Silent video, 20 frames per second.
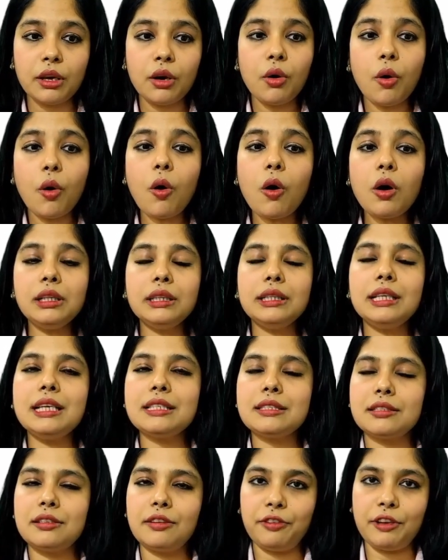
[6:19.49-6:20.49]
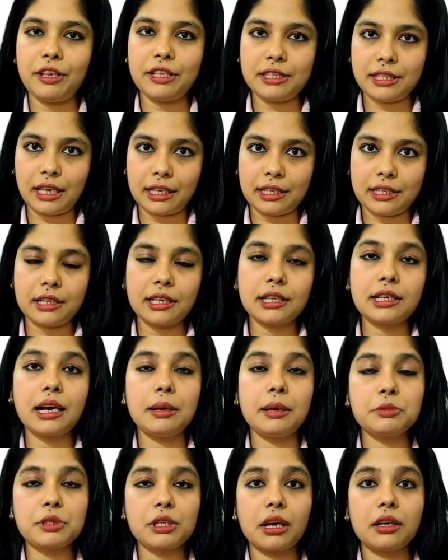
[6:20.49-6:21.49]
All these defense sector
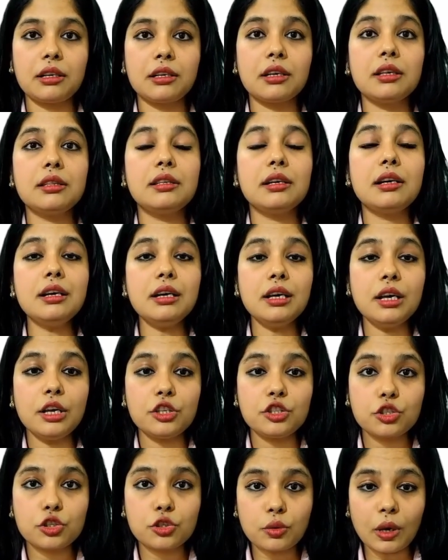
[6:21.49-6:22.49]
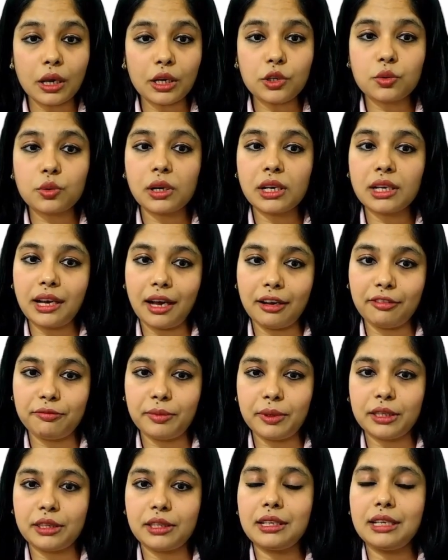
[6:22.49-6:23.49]
comes under the central
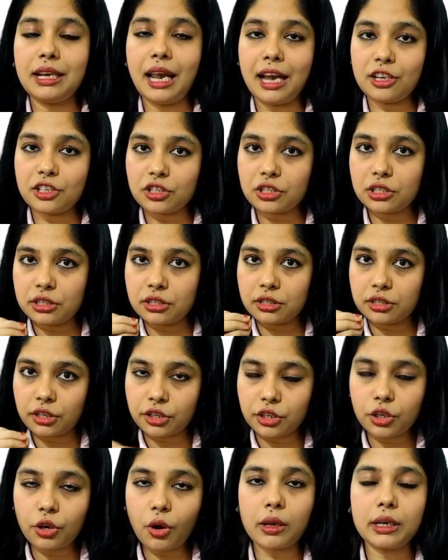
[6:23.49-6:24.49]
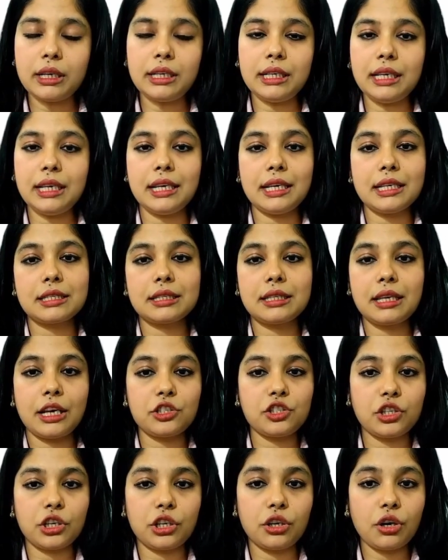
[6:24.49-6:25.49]
government. The national security is the
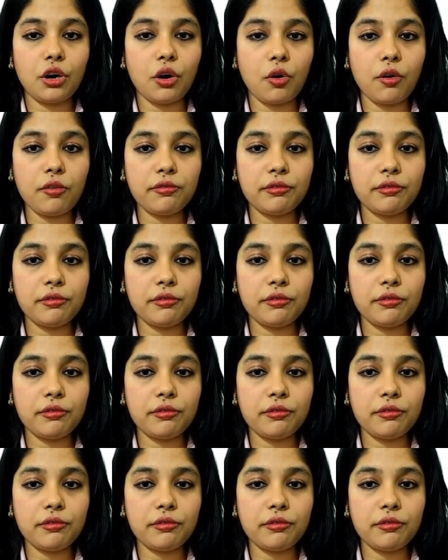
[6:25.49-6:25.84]
agenda of